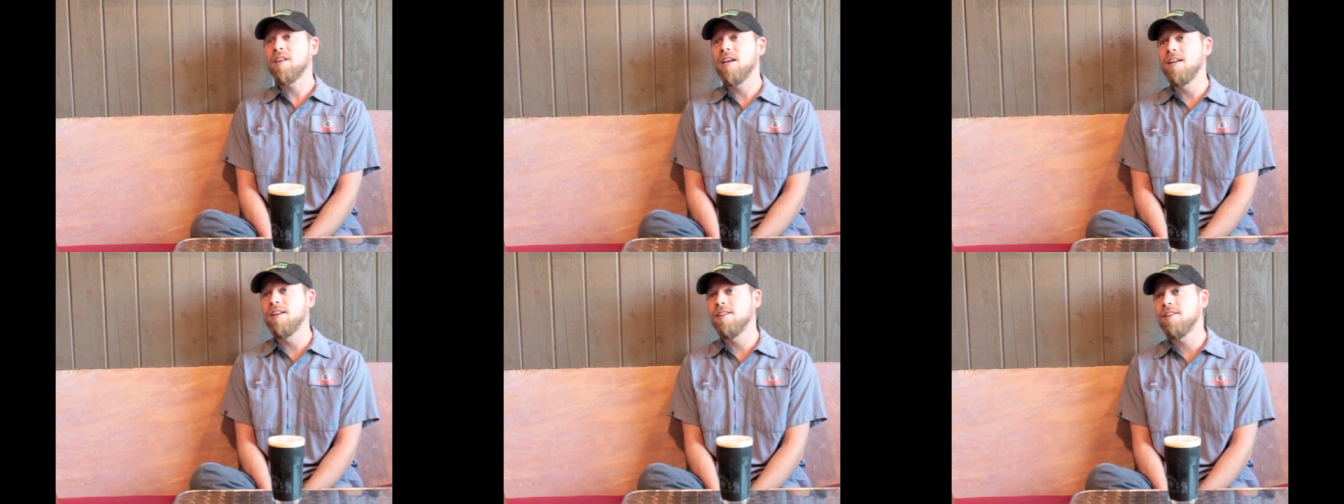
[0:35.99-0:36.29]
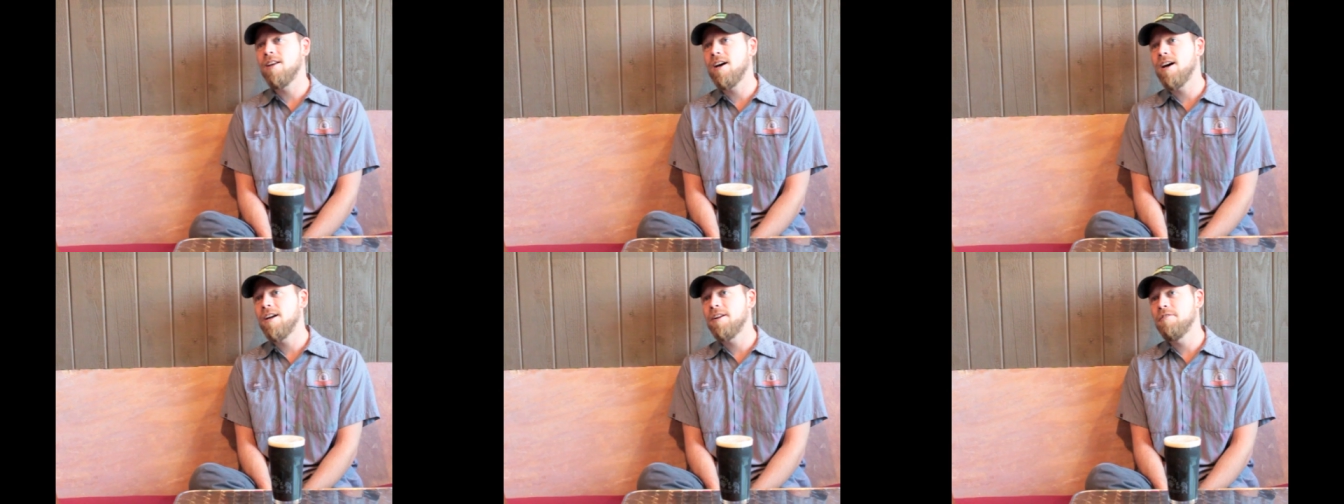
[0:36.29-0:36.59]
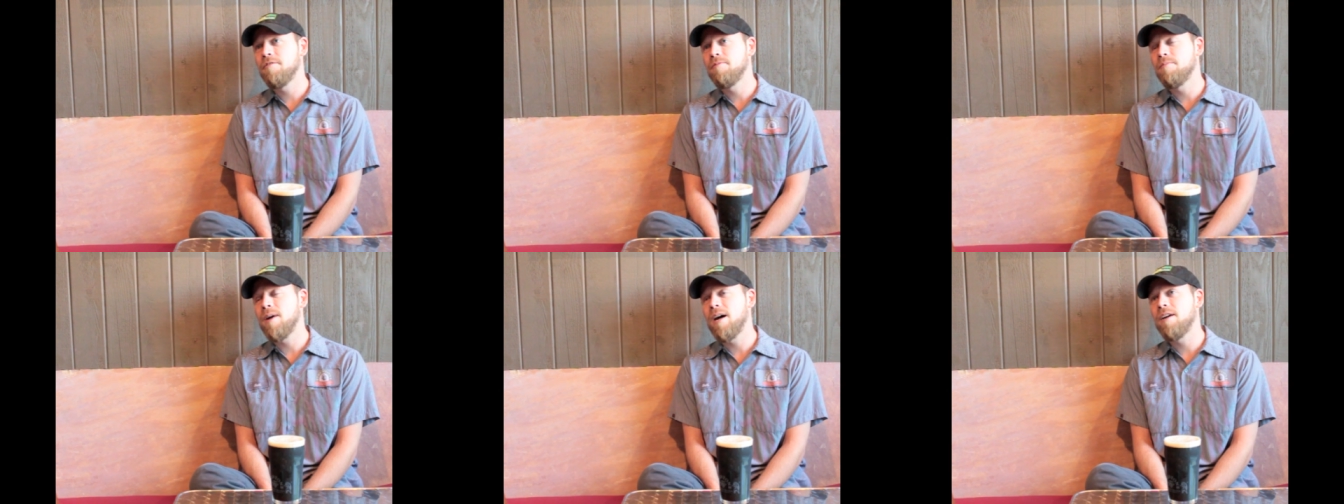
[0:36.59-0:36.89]
And a lot
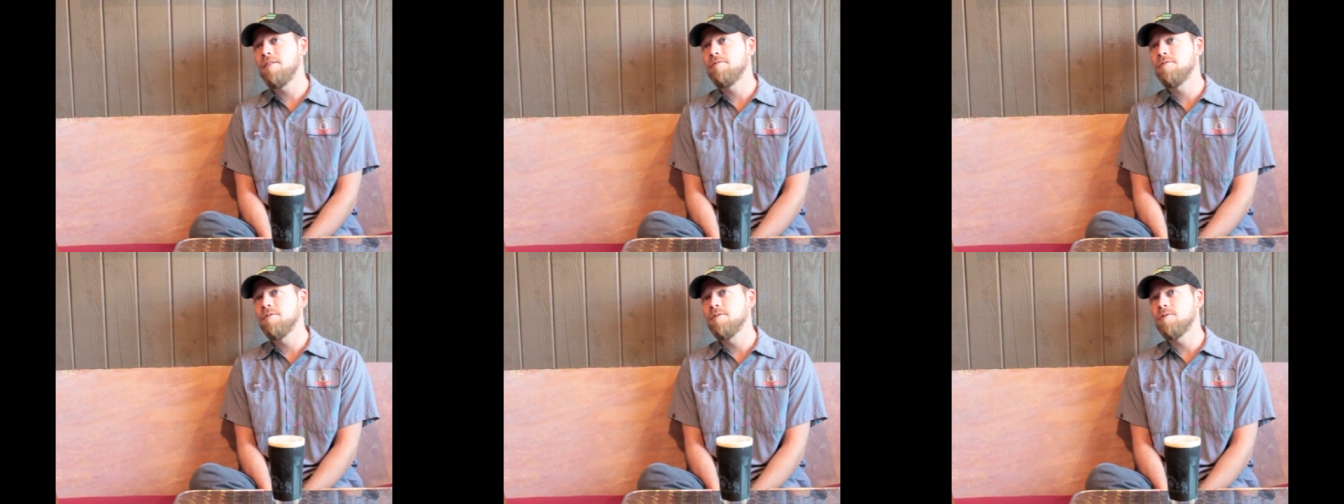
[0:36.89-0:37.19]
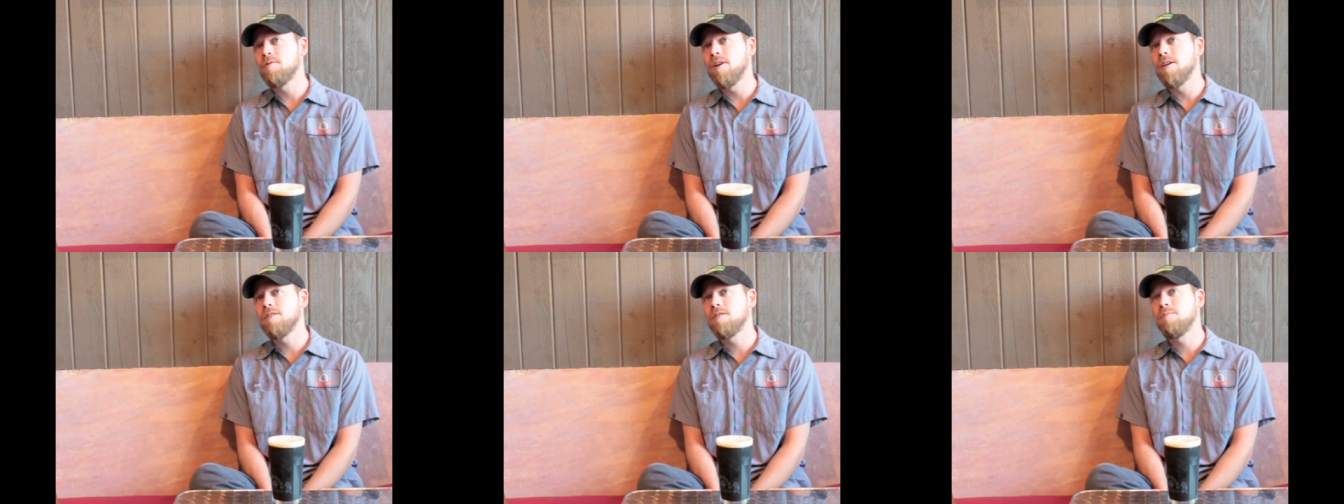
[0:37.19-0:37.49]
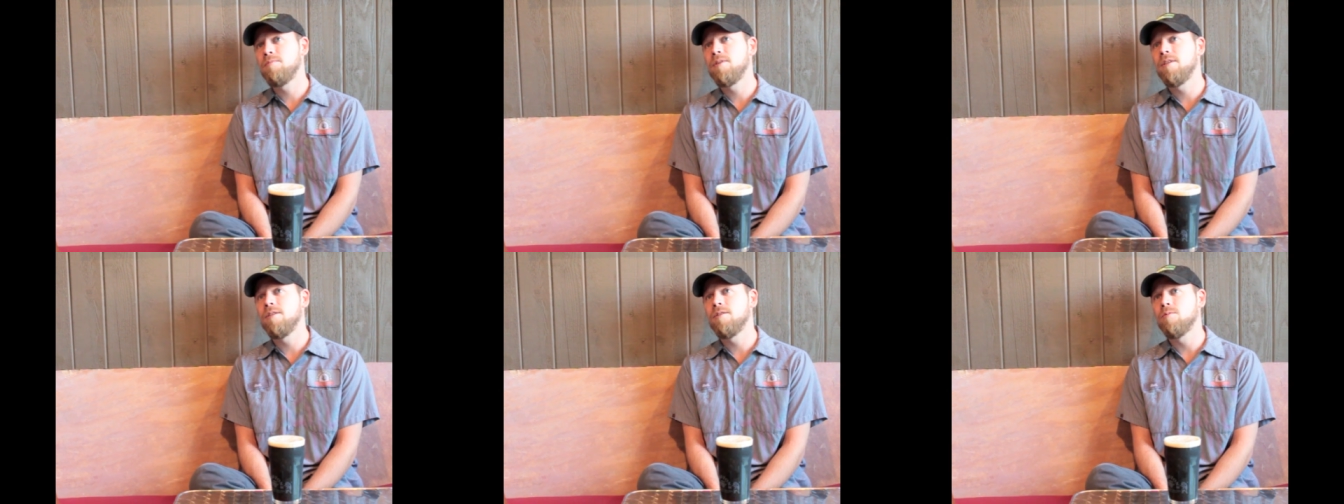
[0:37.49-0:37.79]
of my first
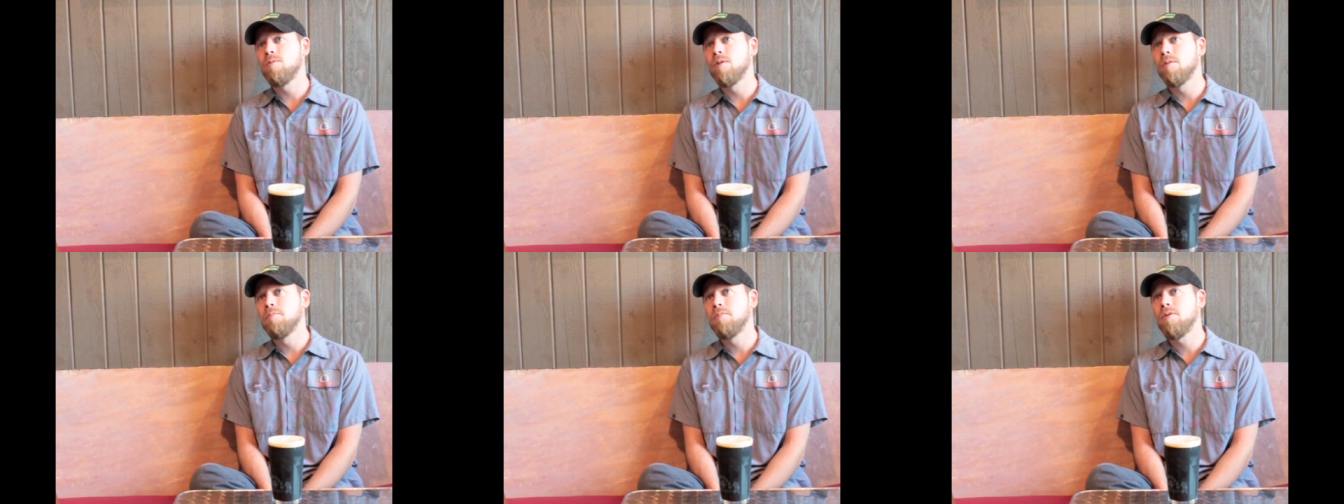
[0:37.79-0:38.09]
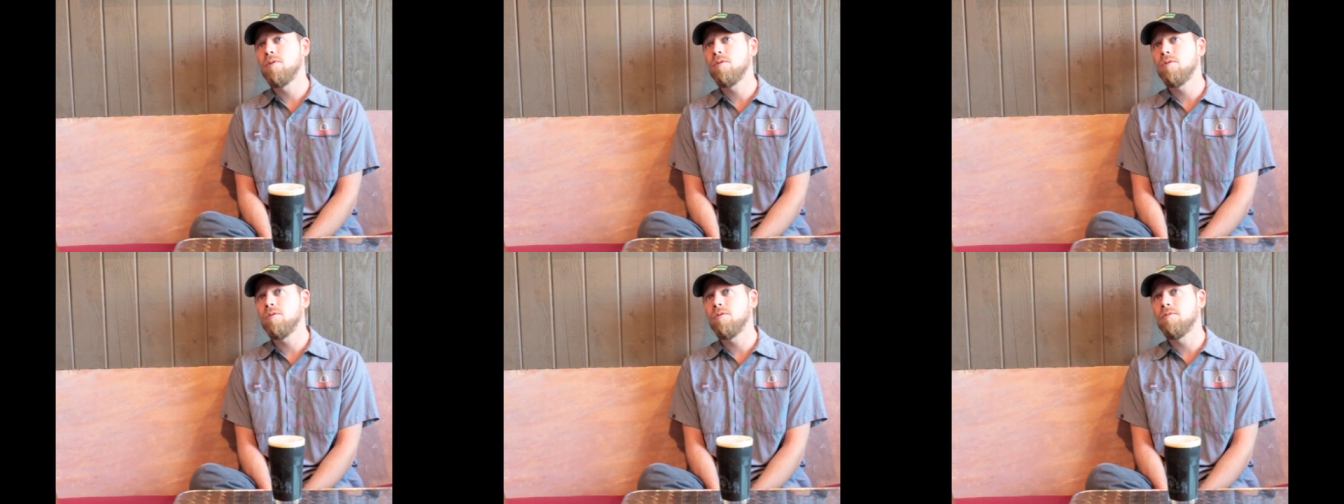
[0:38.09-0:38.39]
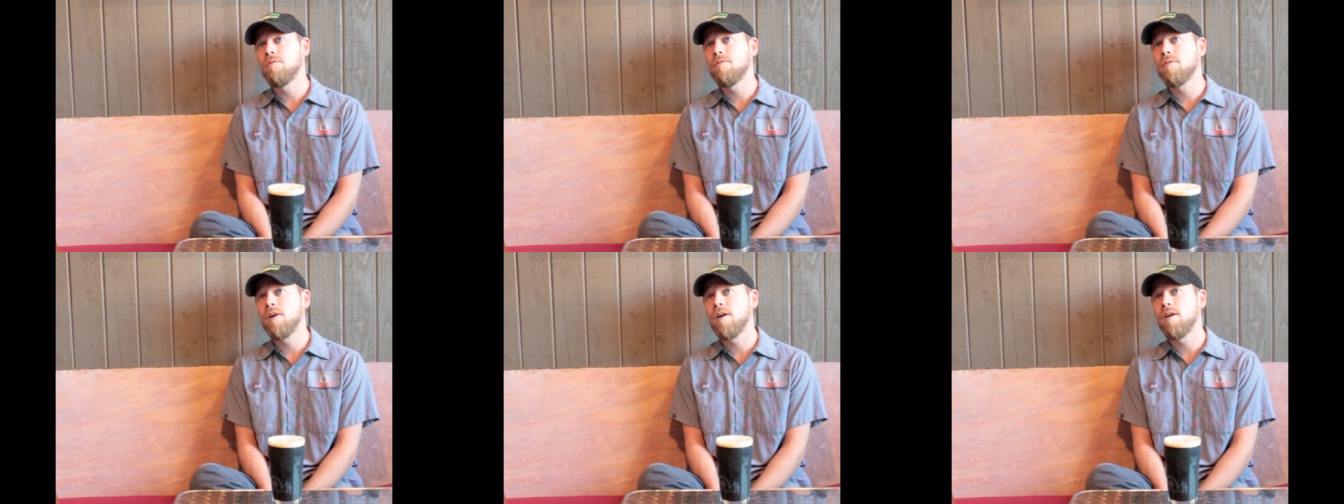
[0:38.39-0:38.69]
recipes were
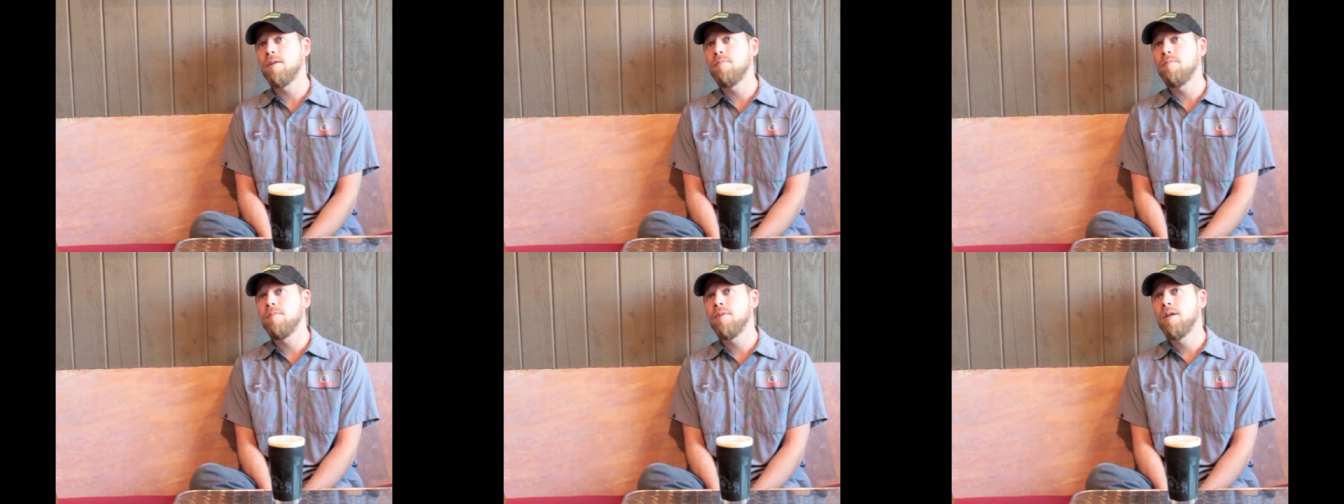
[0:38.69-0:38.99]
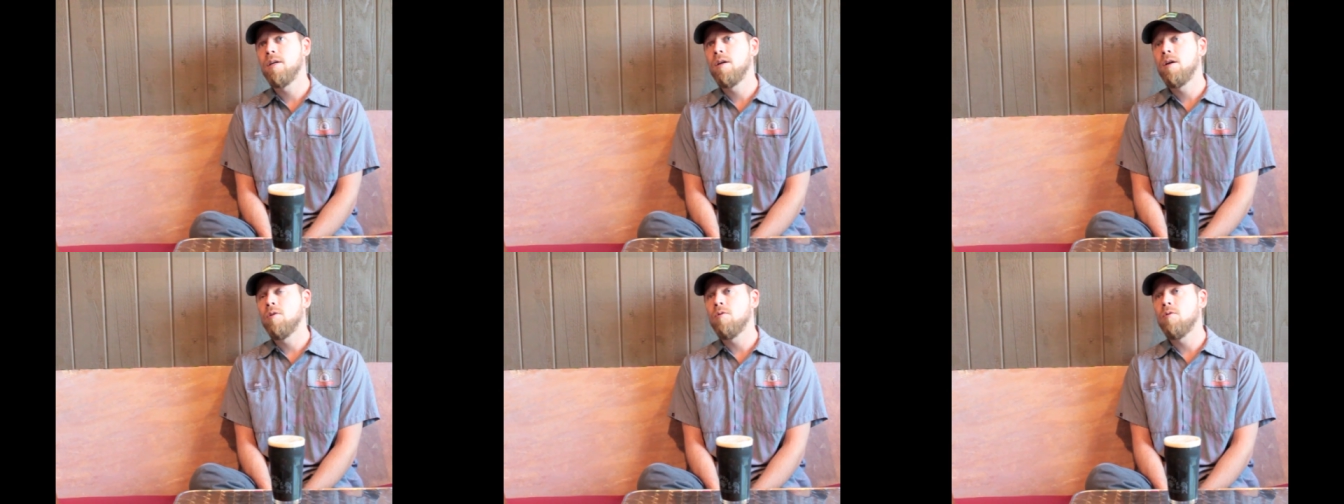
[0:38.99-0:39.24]
pulled from